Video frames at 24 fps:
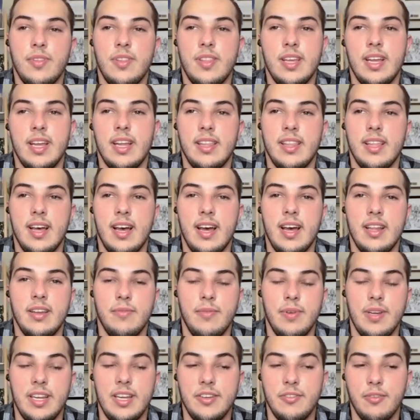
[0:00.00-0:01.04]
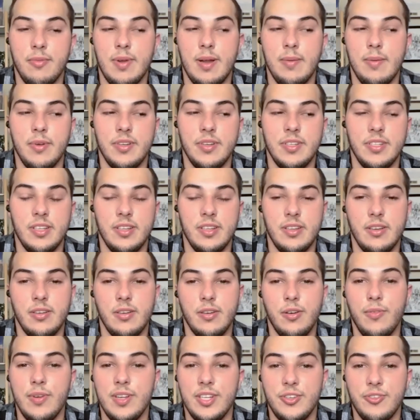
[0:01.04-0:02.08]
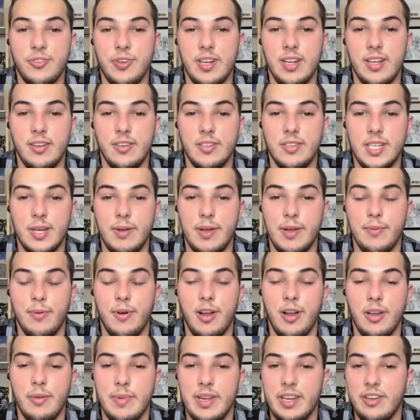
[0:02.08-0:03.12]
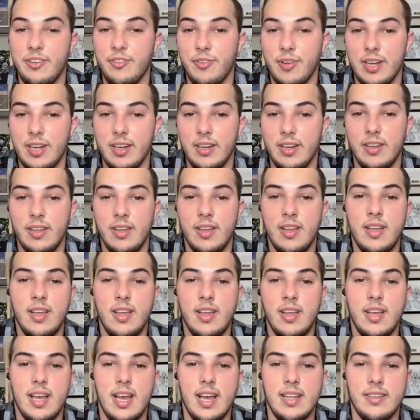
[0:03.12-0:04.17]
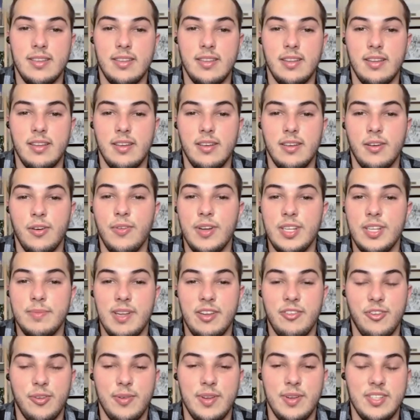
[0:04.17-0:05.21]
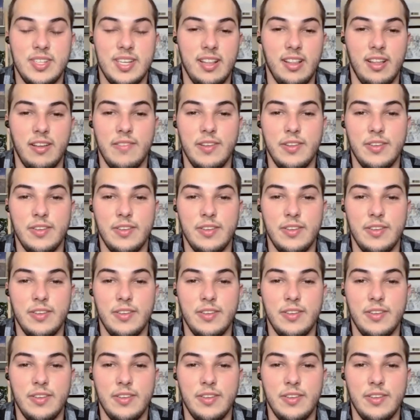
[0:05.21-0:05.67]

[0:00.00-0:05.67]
think that we need to remember to always treat others how we want to be treated and to always make sure we say I love you